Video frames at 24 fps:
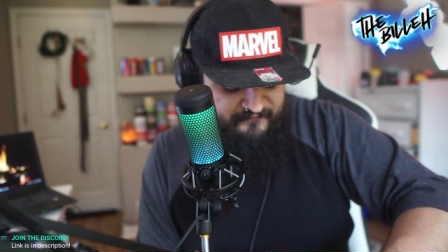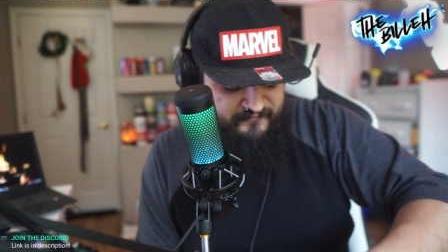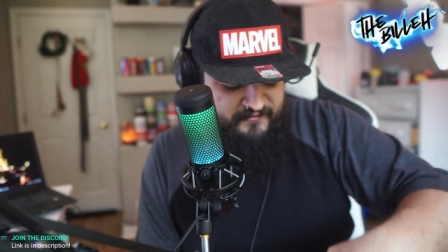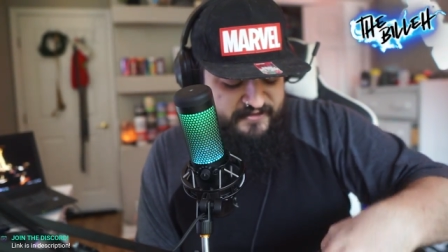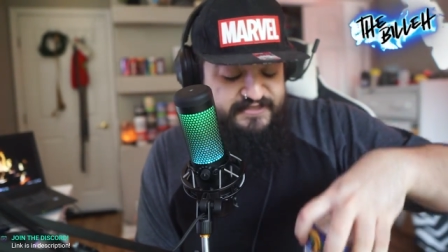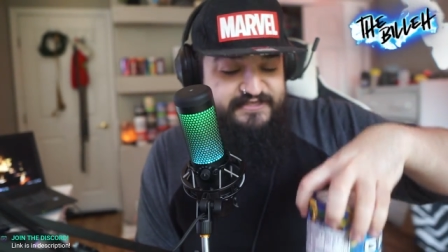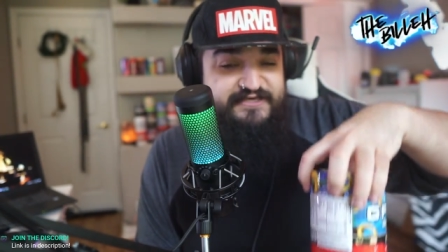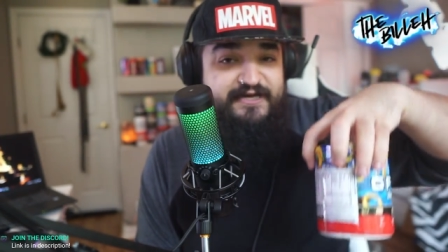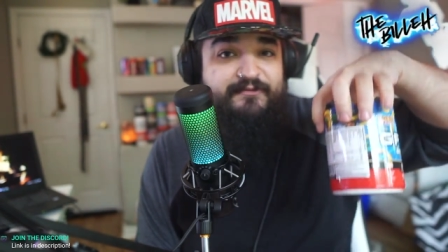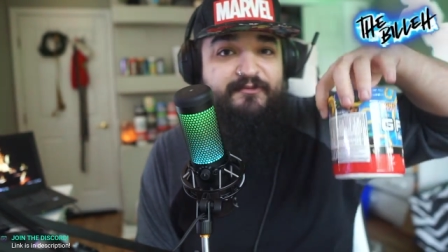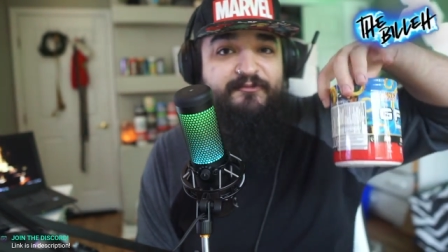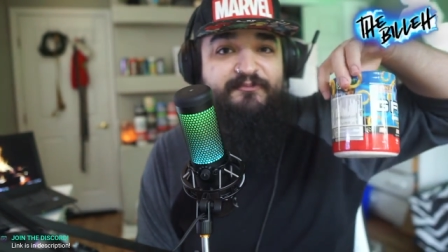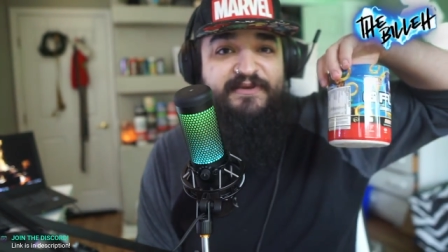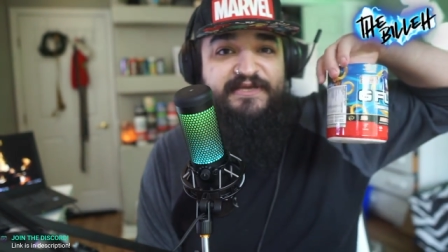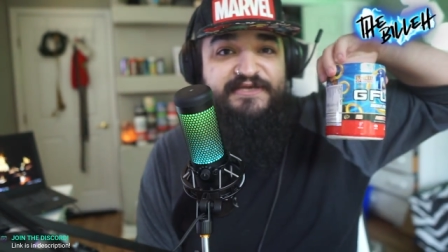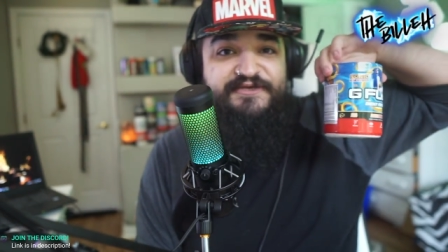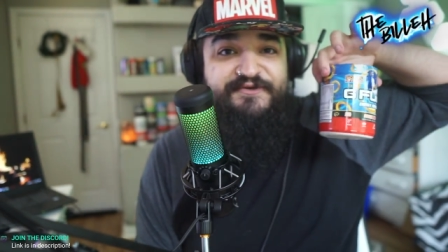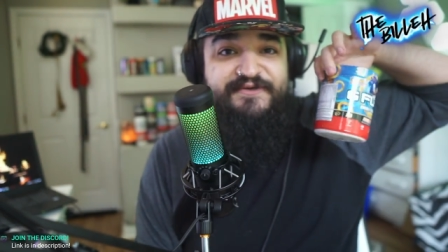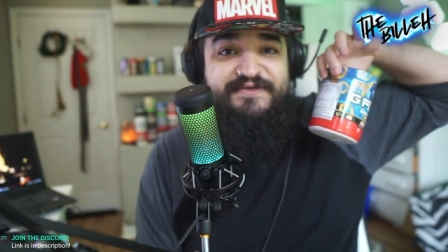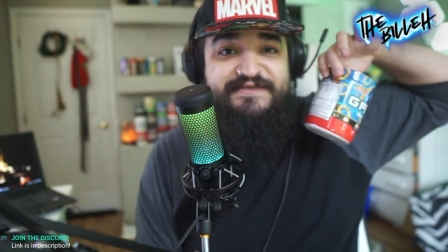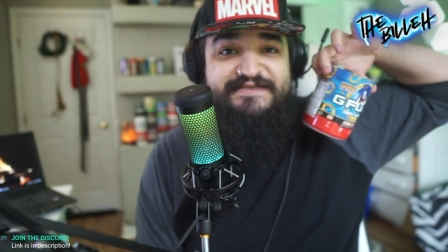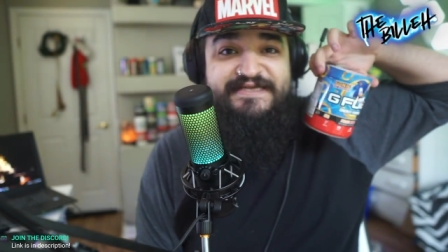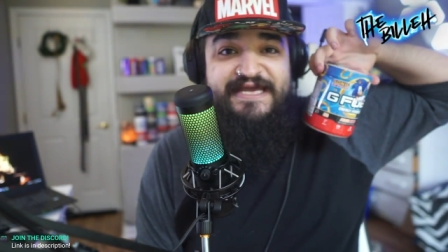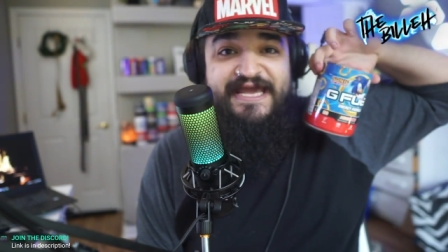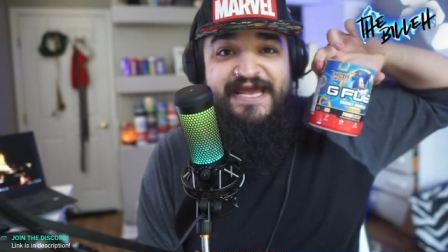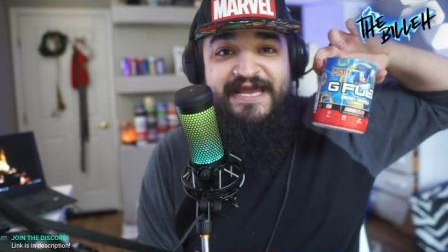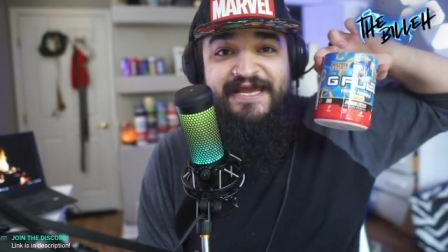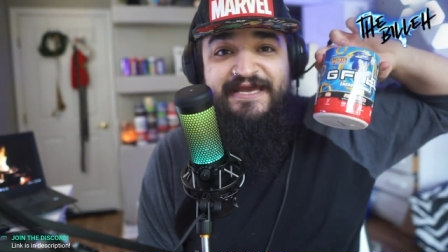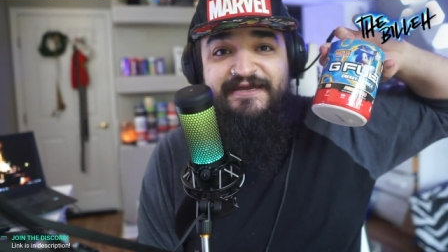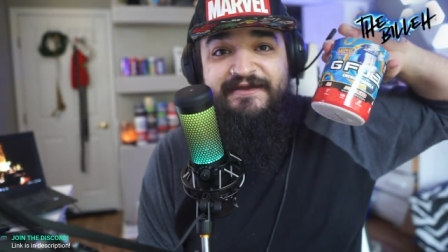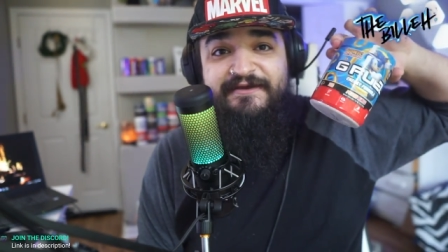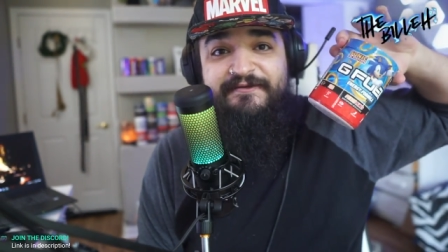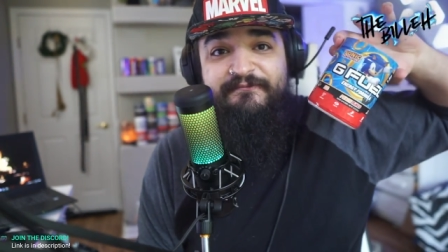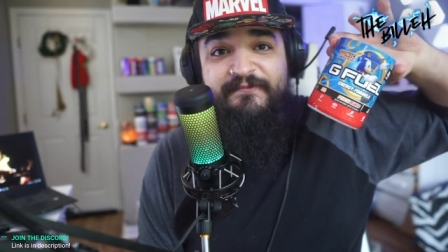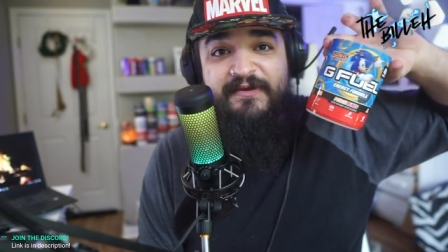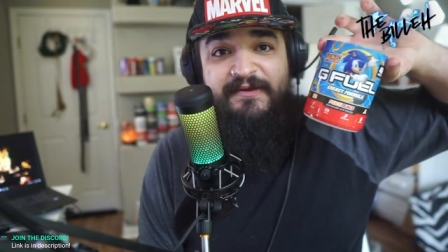a free tub of peach rings.
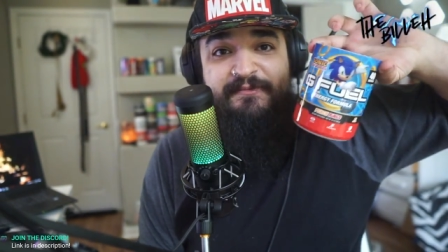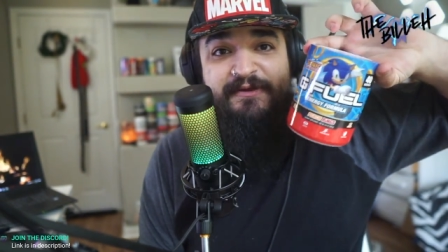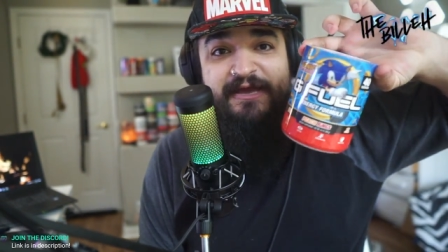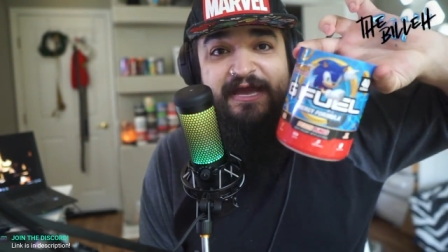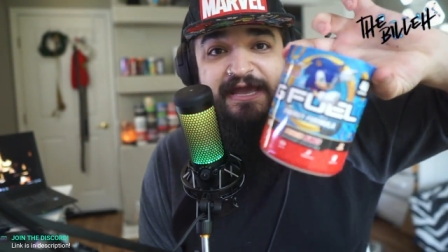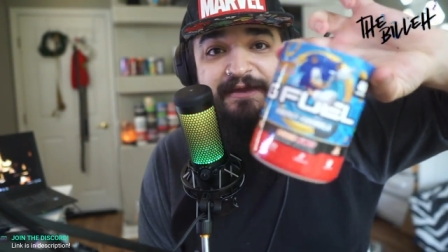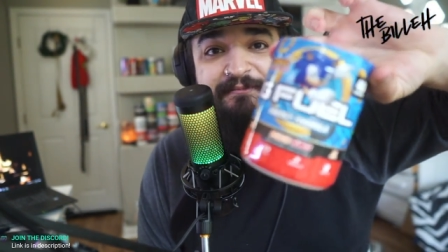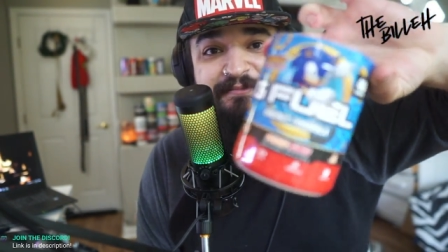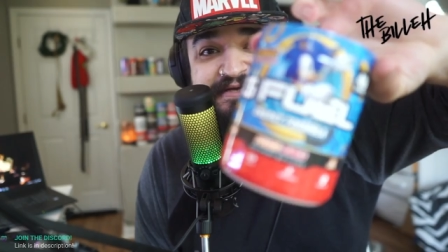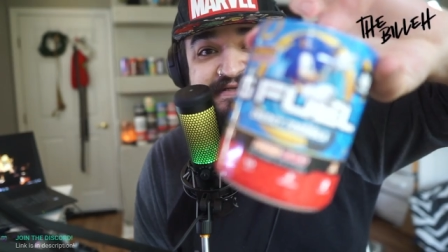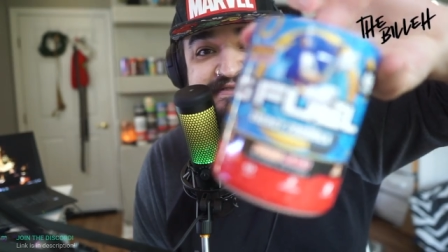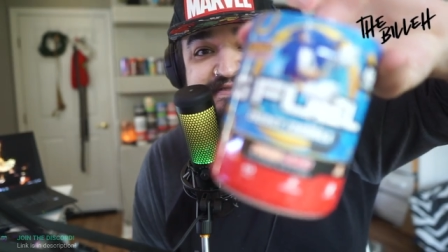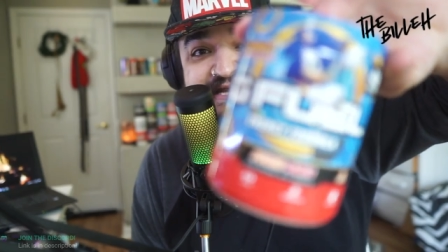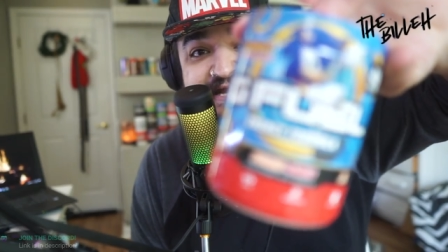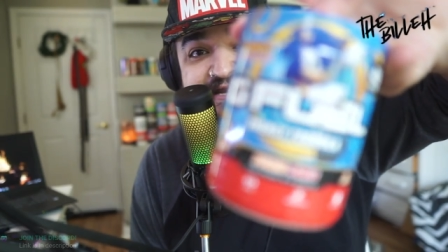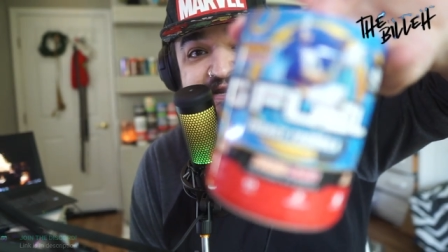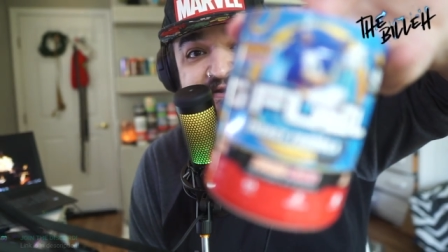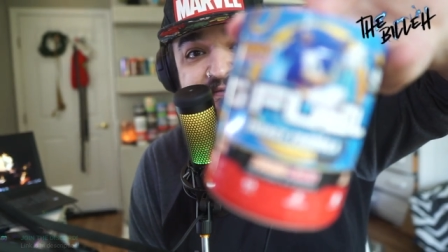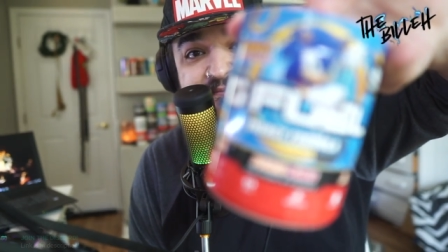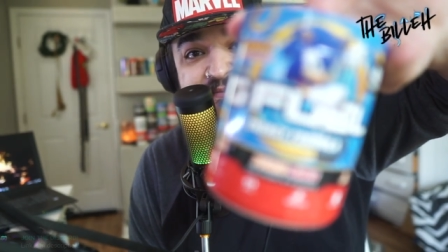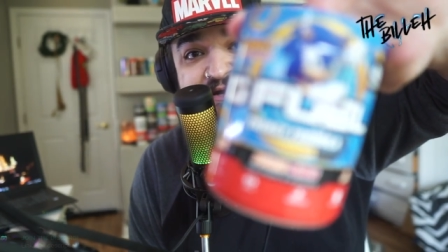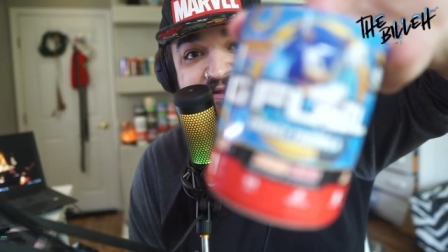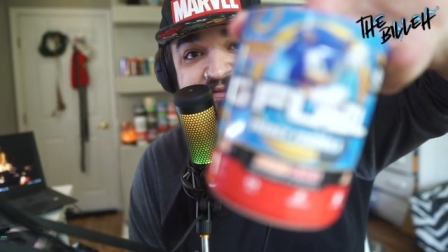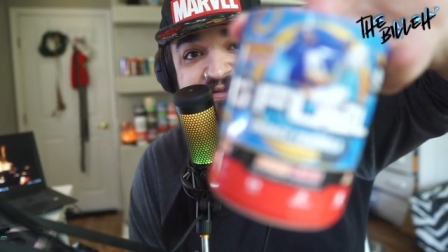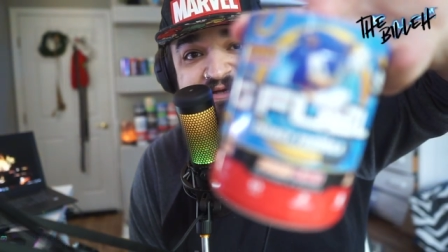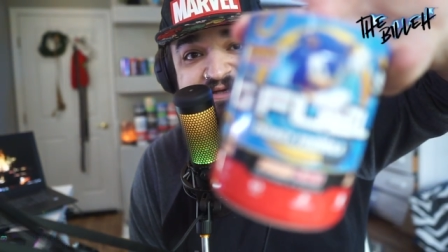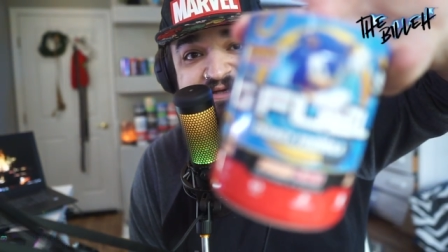Hey, maybe I am excited